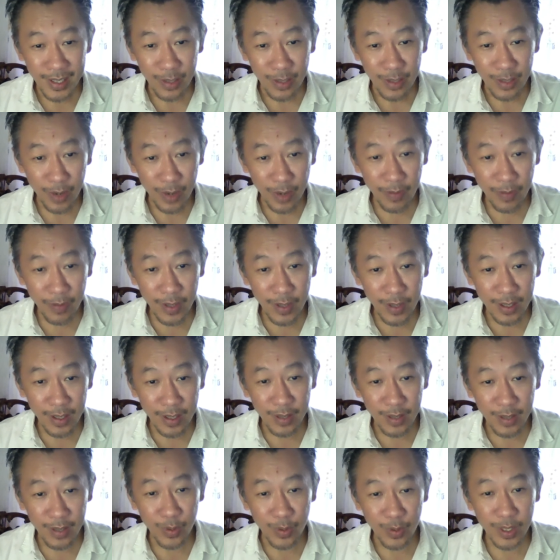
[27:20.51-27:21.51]
river
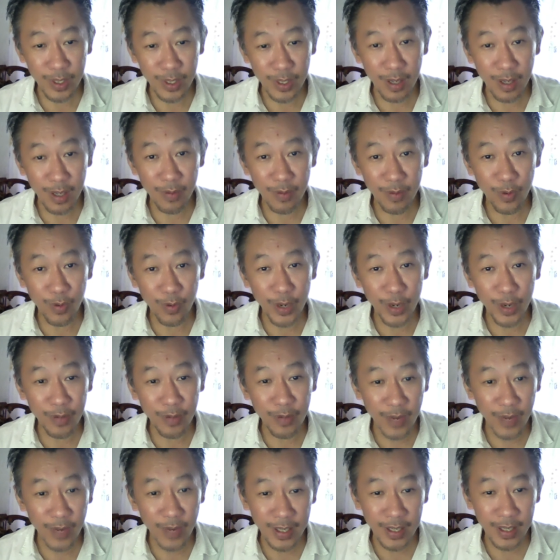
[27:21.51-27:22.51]
will start flowing
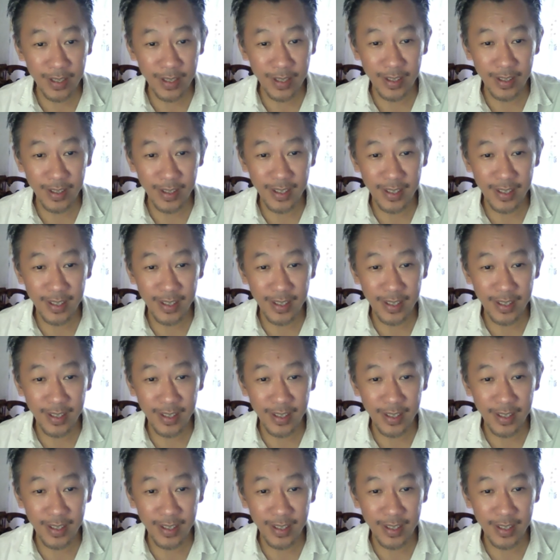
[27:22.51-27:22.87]
faster,